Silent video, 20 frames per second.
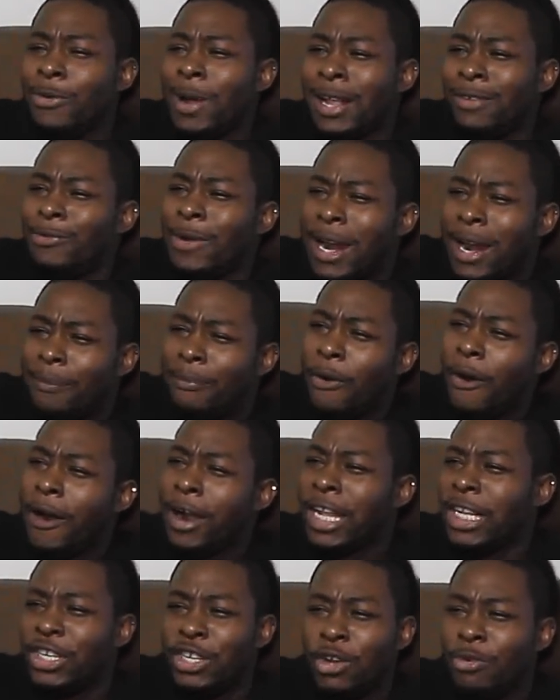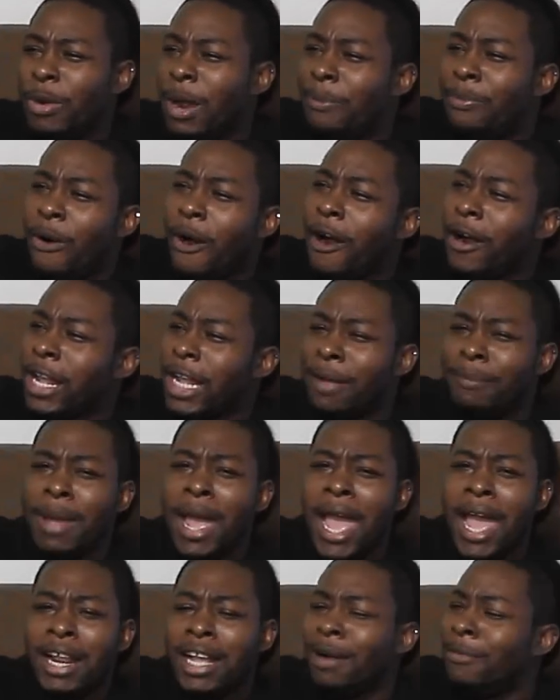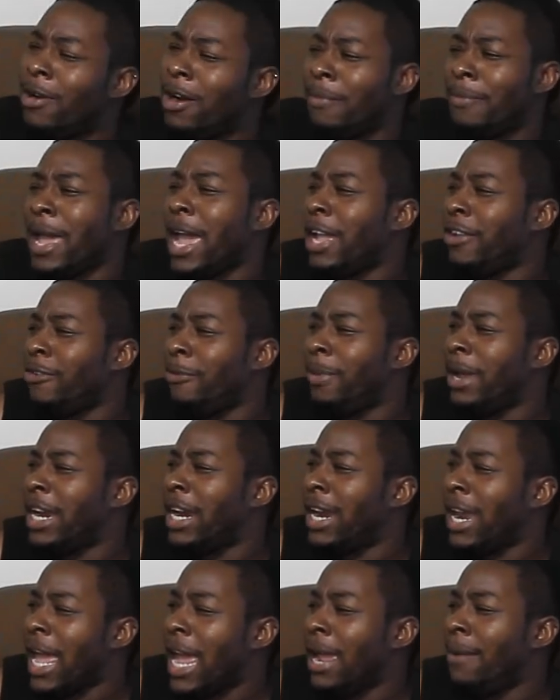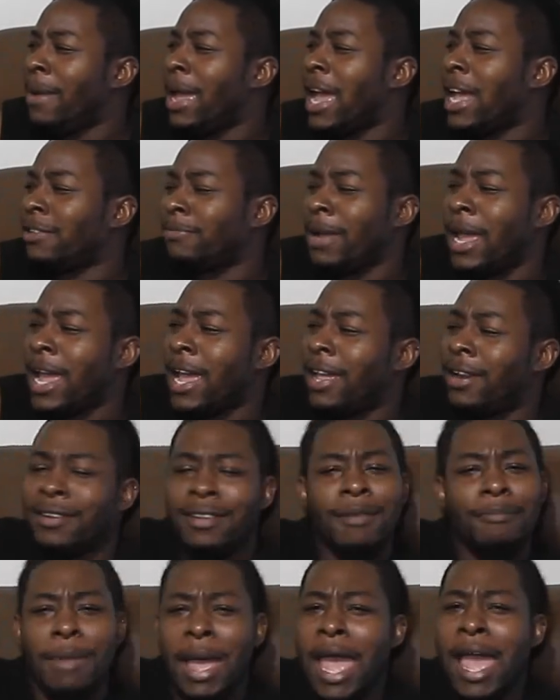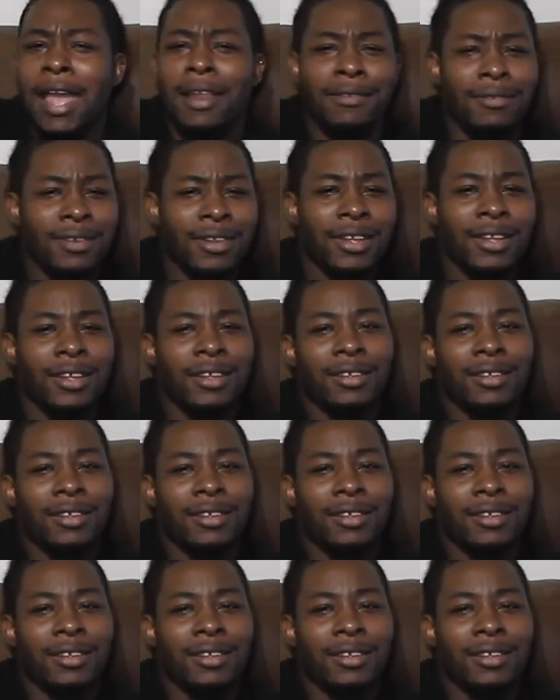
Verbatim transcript: You had, you had a party, dude. We partying, man. Come on, man. You're being a lame ass man, man.